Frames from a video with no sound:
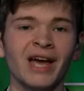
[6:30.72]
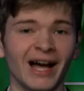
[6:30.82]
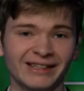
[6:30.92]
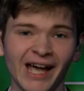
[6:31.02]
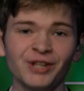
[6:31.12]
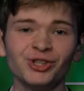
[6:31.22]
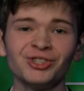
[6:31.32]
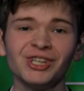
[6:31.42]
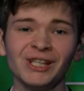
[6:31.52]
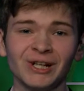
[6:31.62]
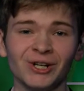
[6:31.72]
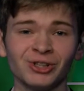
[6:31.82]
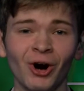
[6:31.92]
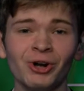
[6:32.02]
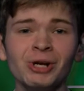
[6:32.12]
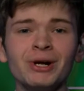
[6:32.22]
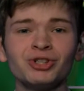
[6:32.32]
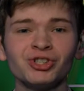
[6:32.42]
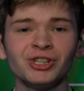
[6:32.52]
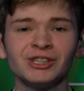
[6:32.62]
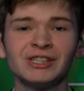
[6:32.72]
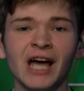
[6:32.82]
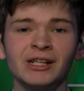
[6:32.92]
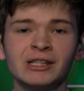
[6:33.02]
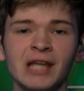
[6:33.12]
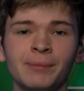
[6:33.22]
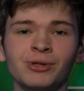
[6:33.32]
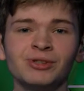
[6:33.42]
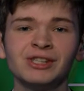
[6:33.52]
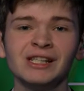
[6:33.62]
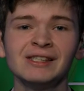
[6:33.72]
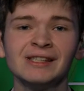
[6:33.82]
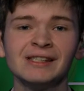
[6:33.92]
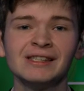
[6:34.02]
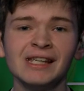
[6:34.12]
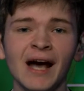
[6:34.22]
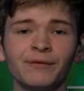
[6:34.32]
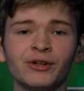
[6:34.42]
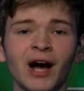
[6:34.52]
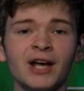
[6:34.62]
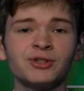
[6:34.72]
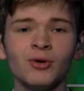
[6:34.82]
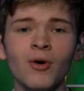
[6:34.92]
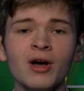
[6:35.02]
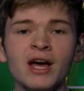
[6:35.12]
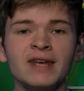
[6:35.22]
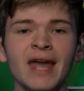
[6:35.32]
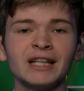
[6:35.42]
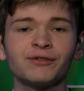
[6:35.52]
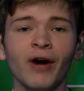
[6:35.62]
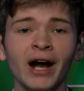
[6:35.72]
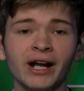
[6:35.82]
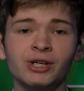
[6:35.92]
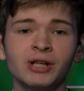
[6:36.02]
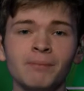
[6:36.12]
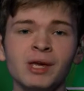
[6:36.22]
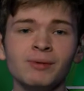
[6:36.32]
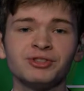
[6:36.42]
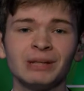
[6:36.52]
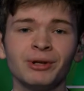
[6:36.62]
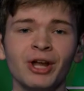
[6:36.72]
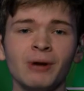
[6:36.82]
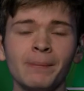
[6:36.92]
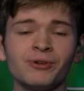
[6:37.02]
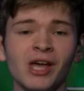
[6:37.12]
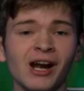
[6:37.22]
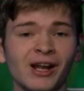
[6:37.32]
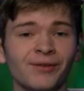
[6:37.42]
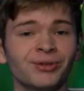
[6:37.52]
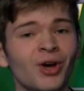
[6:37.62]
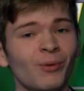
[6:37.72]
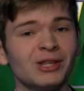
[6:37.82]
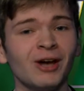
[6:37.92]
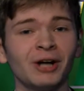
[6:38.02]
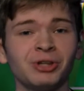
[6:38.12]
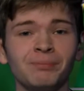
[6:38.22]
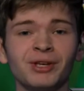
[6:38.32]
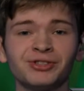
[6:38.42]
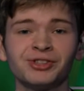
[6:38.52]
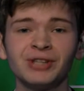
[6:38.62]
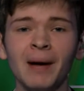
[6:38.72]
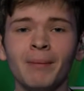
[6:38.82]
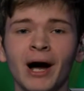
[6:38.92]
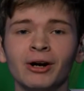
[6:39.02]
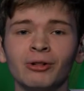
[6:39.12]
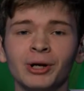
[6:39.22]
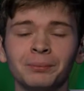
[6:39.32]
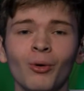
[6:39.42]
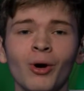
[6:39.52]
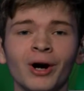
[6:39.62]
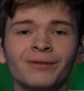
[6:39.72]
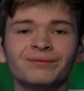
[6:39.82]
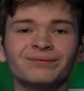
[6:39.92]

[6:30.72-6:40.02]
Attention seniors, are you interested in attending WCCC after high school? Next Friday, you can meet with some of their representatives. We talked to Ms. Sotmeyer to learn more.